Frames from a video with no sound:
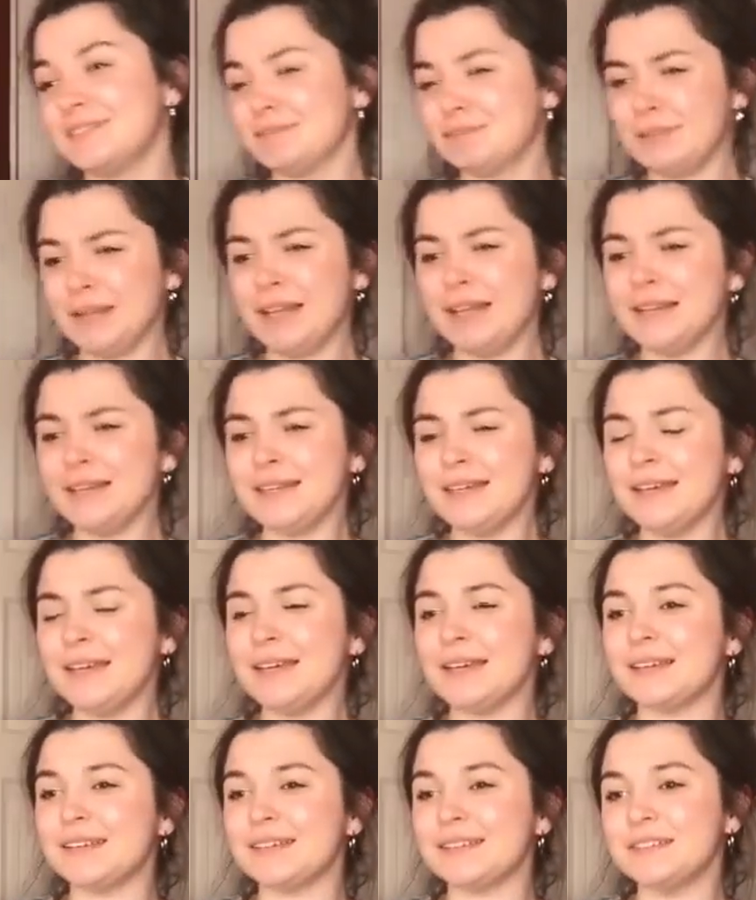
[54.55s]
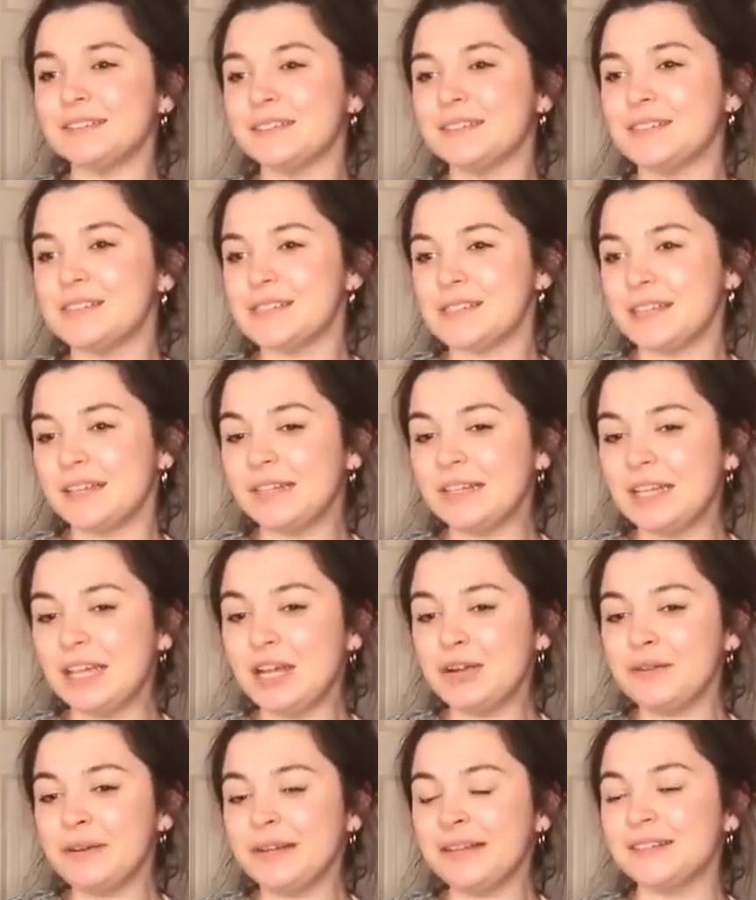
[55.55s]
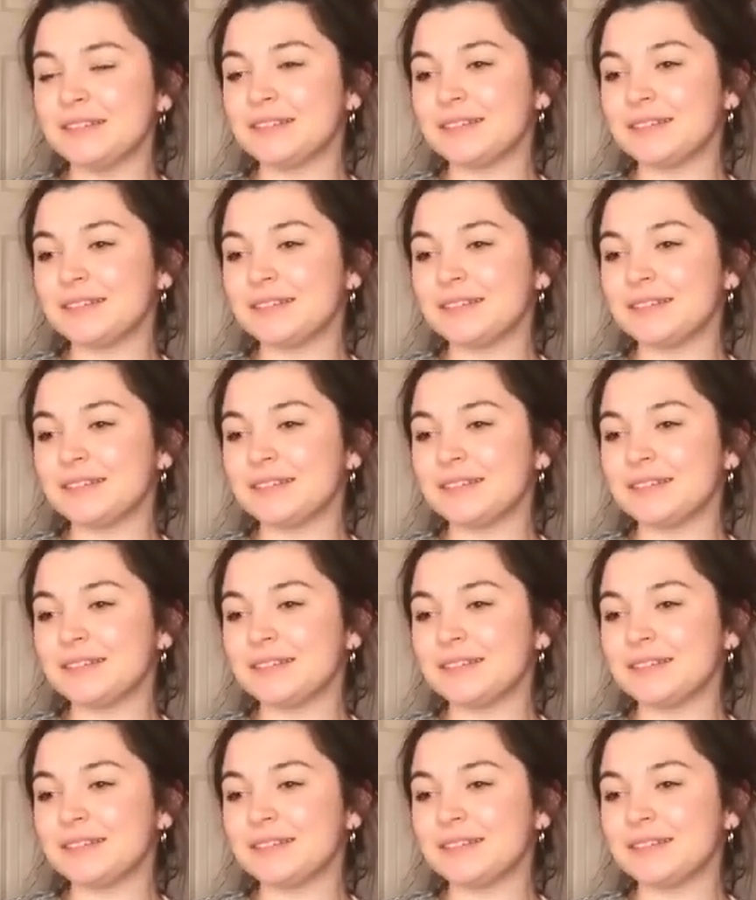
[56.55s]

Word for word: I like it. It's endearing.